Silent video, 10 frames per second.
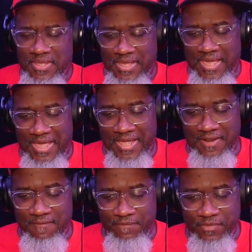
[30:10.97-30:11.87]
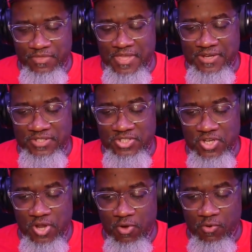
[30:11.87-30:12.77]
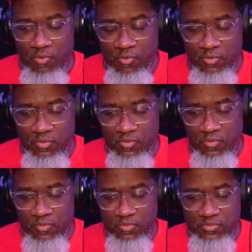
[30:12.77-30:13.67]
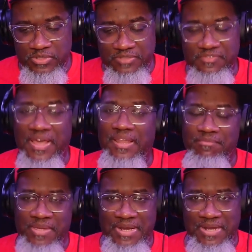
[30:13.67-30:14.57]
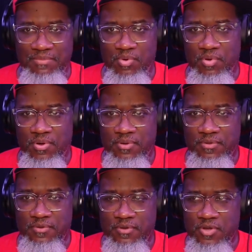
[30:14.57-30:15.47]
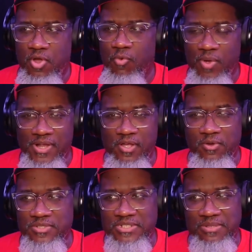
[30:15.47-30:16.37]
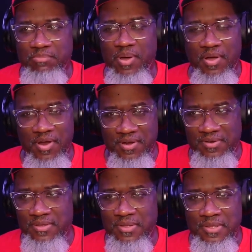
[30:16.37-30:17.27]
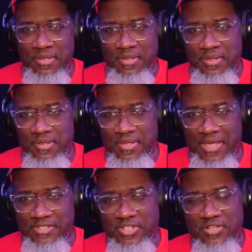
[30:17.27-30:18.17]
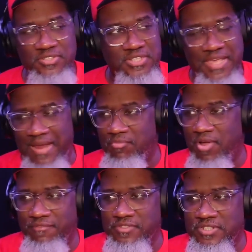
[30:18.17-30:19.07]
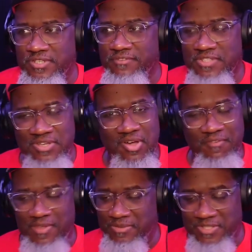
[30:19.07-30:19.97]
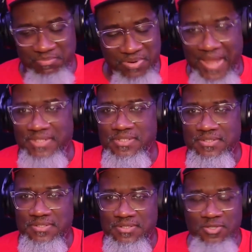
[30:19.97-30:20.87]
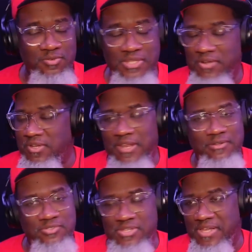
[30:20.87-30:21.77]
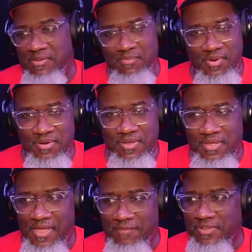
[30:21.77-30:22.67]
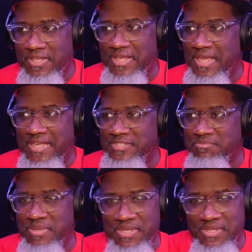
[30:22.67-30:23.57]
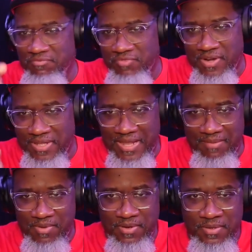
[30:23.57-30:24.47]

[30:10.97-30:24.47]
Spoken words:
And there's no development anymore. No one goes in the barn and turns the camera off and turns everything off and just practice. No, they don't do that no more. Everything has to be in front of camera.